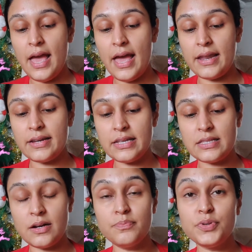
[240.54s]
And
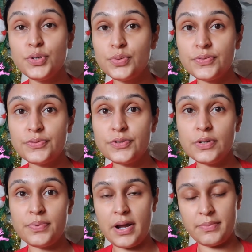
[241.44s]
it's a beautiful
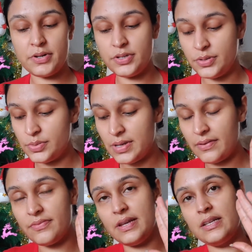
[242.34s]
primer to use. I
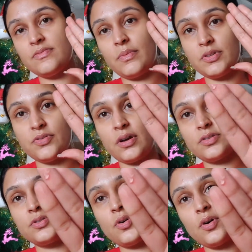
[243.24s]
feel it's from the
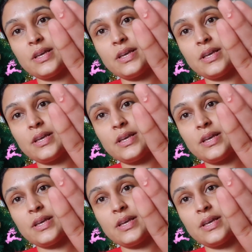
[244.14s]
drugstore.